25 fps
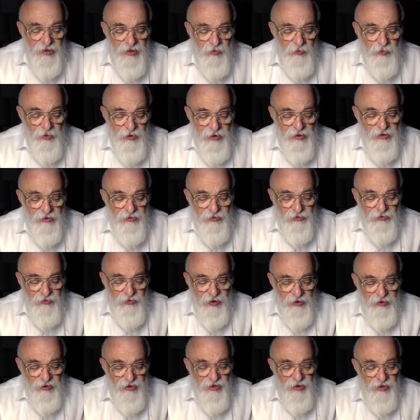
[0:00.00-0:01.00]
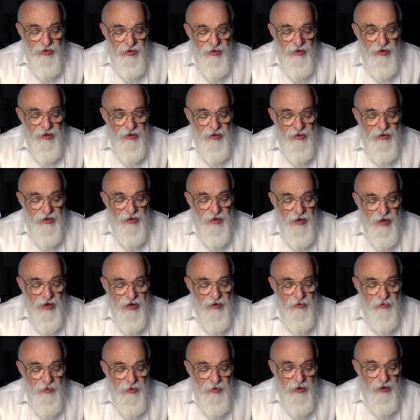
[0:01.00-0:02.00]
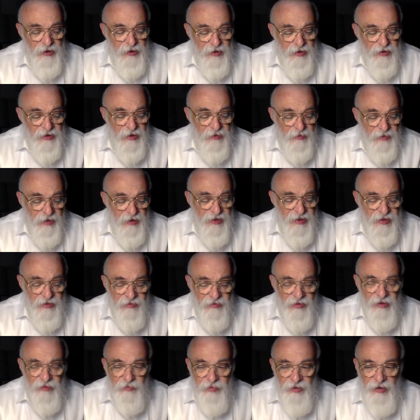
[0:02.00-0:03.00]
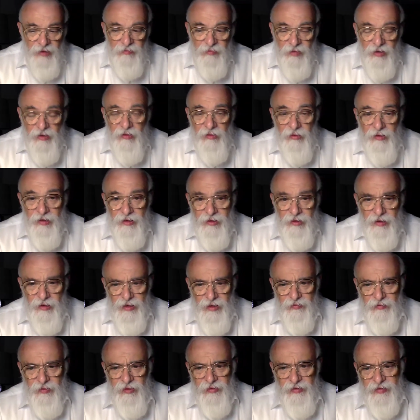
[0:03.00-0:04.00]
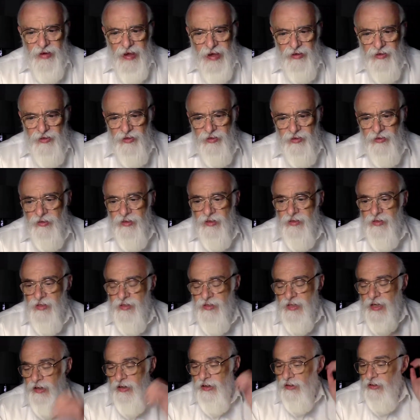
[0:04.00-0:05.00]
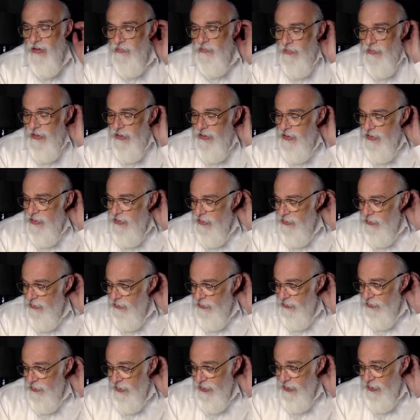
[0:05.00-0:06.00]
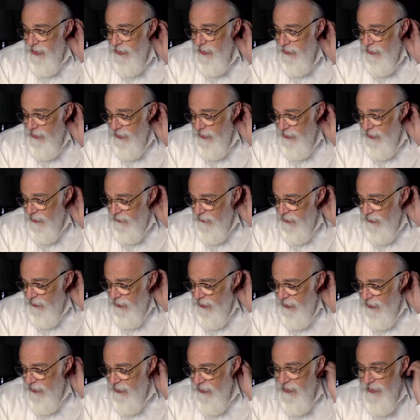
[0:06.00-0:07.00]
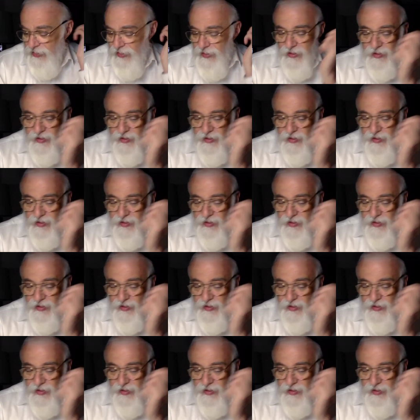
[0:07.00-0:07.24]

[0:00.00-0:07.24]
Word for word: is a person functioning as Iraq, Bechinas Hamaisabad, primarily the level of action and Seichel and Midas are all there in a very